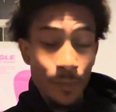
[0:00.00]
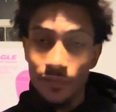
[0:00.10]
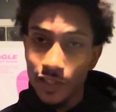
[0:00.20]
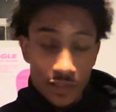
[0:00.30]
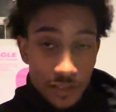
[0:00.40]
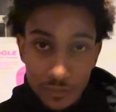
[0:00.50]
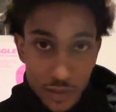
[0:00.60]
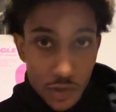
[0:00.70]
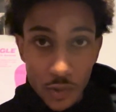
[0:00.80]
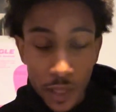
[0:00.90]
This is
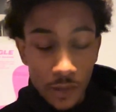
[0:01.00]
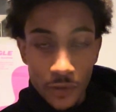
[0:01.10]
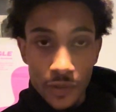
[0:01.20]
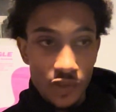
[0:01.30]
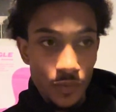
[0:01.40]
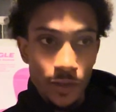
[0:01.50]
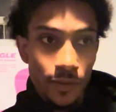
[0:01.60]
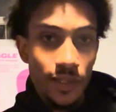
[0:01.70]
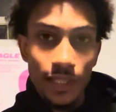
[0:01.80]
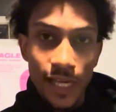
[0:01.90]
something new I learned as well
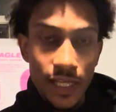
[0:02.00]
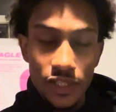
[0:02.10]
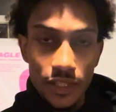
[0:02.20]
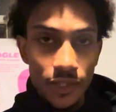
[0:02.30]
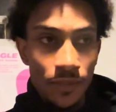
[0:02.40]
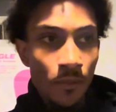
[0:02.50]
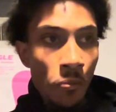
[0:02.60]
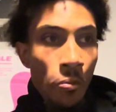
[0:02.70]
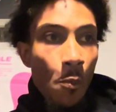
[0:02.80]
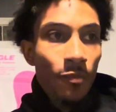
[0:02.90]
in the last year,
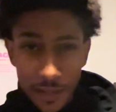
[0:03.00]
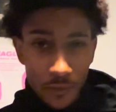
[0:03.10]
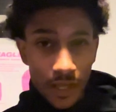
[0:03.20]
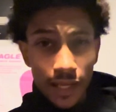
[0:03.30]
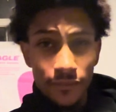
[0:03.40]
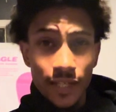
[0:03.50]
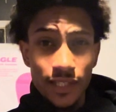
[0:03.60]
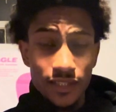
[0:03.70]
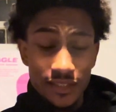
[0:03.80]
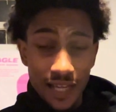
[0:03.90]
and why I've kind
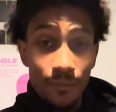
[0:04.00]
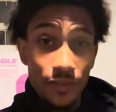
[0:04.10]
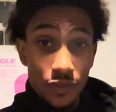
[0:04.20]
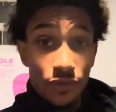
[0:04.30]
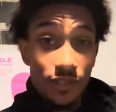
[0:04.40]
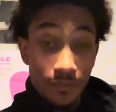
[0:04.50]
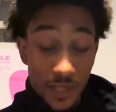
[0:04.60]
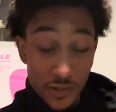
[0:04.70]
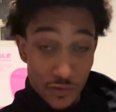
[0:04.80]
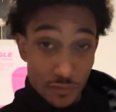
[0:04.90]
of stopped using my
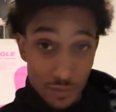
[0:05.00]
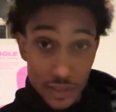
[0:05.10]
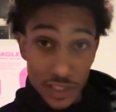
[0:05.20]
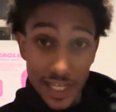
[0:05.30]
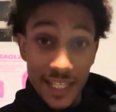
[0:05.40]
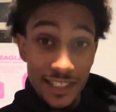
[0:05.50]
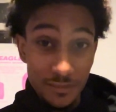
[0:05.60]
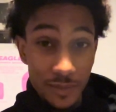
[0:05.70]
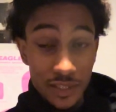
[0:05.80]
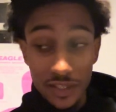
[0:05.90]
drill brush as
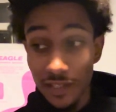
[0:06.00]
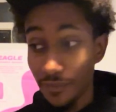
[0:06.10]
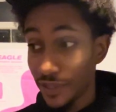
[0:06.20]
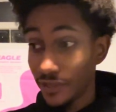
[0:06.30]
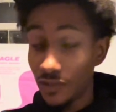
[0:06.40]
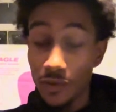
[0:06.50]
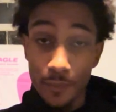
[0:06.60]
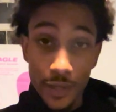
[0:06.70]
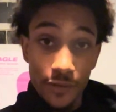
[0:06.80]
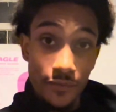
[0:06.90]
much compared to a
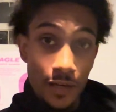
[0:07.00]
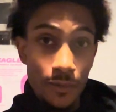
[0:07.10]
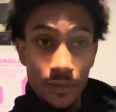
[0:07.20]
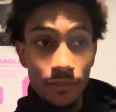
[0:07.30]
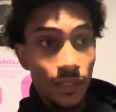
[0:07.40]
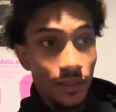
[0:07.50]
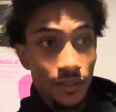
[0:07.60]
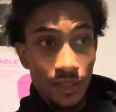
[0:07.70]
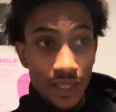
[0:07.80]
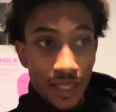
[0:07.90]
microfiber, because